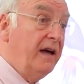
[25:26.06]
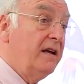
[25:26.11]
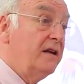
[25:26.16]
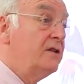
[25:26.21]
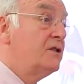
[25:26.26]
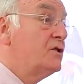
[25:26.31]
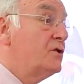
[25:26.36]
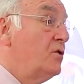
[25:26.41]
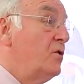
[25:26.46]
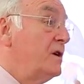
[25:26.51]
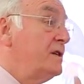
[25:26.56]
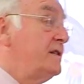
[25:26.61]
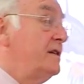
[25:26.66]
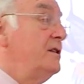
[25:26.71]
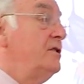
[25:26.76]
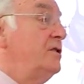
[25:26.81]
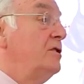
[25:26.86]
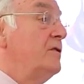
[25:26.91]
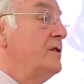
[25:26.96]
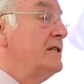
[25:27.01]
so
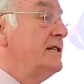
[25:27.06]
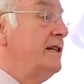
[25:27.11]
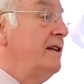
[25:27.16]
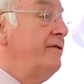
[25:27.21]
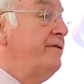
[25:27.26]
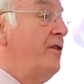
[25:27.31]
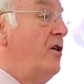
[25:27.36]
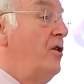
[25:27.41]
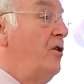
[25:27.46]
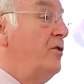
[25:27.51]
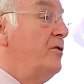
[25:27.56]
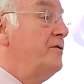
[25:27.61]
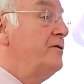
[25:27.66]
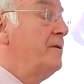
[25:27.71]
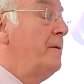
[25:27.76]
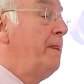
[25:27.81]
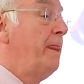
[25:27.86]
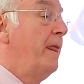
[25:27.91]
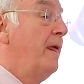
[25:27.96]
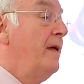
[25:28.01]
assiduously
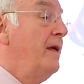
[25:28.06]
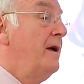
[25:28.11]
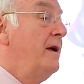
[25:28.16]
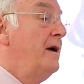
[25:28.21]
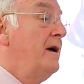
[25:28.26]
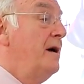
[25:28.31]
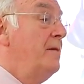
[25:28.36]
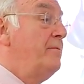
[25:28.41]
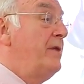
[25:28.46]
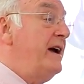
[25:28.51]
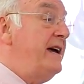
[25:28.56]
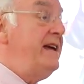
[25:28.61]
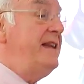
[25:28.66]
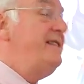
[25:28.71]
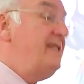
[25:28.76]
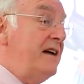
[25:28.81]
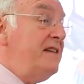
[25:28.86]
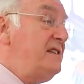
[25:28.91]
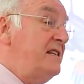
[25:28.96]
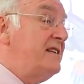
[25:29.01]
followed. But he
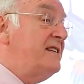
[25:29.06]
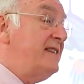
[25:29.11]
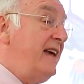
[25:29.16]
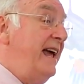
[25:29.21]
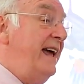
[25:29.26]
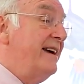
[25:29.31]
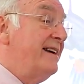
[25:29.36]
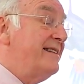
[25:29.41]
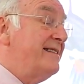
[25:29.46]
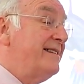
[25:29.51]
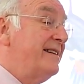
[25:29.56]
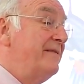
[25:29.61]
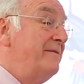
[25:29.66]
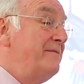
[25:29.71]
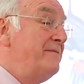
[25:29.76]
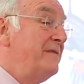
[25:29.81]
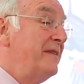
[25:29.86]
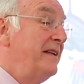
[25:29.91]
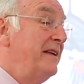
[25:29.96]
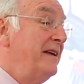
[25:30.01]
does say it.
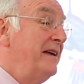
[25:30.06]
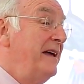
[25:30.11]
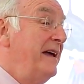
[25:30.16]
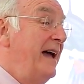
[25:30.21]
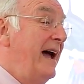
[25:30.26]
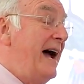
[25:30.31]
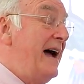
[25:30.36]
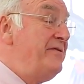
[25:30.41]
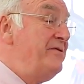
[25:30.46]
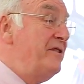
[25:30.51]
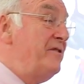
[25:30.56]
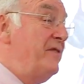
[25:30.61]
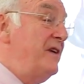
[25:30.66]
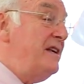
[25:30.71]
And there